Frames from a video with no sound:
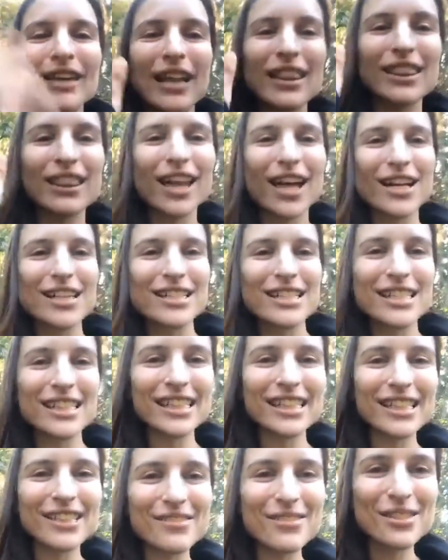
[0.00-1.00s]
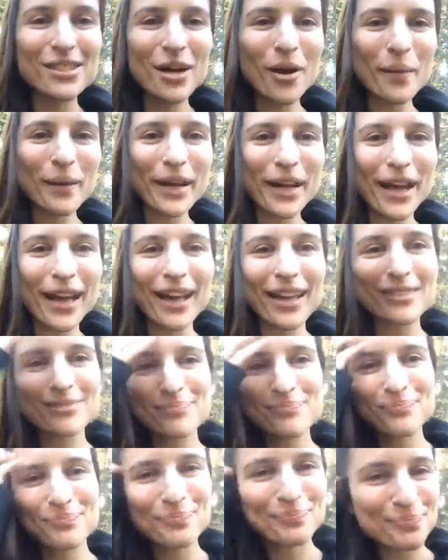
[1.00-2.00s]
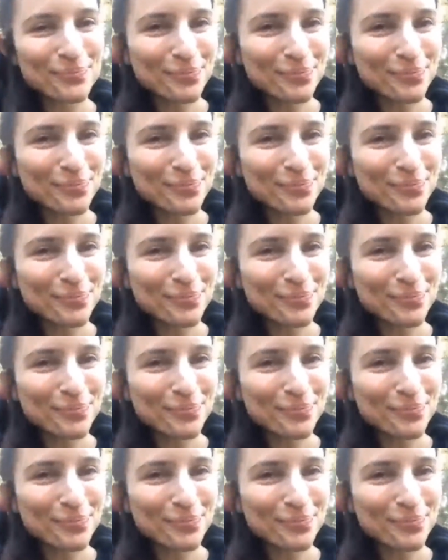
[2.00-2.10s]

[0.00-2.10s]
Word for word: we've got long sleeves going on.